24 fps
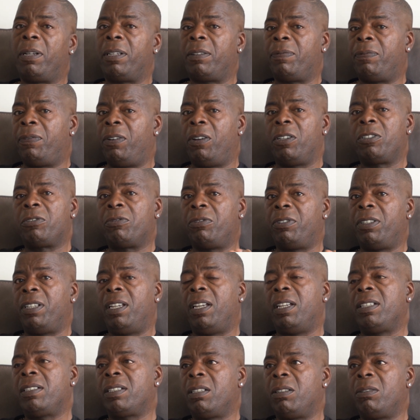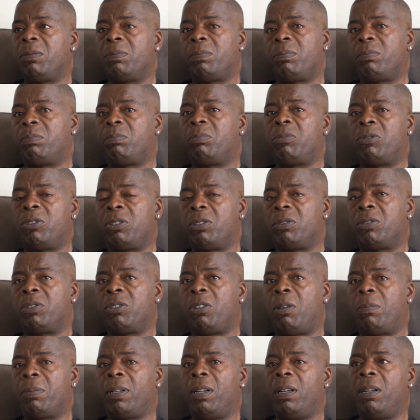But the first 3 years, I was
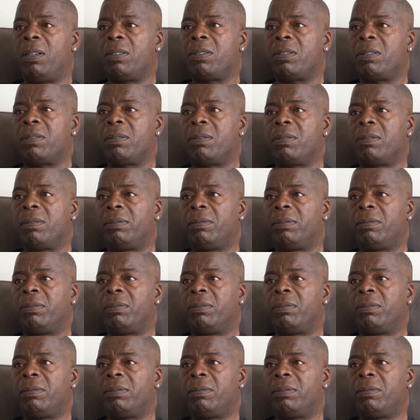top class.